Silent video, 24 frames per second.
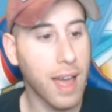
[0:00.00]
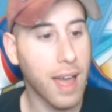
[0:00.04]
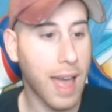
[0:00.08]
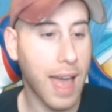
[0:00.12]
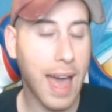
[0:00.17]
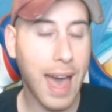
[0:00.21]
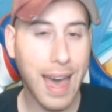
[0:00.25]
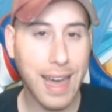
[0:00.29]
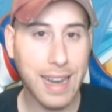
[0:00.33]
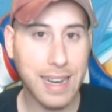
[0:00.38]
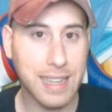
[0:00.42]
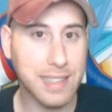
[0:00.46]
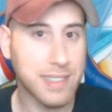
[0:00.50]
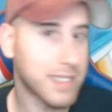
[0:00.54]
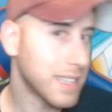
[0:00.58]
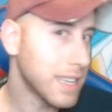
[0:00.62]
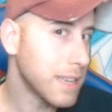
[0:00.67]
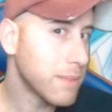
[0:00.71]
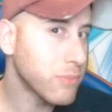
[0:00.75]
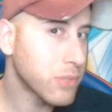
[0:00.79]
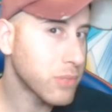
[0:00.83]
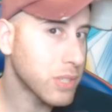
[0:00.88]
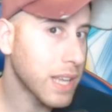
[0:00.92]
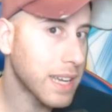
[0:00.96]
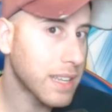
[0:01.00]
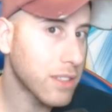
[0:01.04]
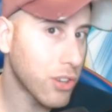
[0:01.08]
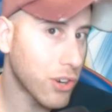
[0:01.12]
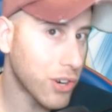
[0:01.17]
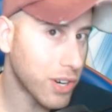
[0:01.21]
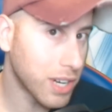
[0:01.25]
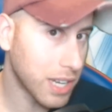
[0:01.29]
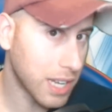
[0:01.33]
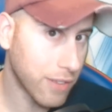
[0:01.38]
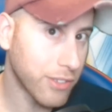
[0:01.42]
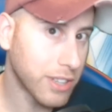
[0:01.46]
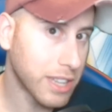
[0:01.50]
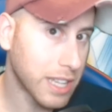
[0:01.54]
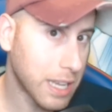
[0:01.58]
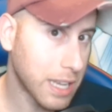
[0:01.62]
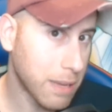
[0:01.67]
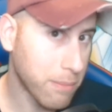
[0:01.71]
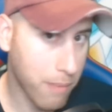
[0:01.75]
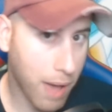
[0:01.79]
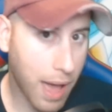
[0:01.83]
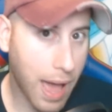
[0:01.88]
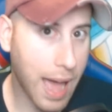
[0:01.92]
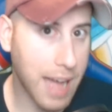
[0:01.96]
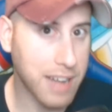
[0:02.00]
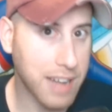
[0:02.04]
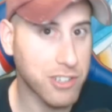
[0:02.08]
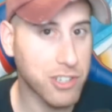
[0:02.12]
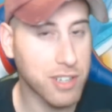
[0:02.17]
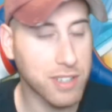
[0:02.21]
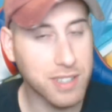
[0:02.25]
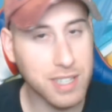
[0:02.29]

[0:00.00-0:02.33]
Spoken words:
and it seems like they're evenly matched.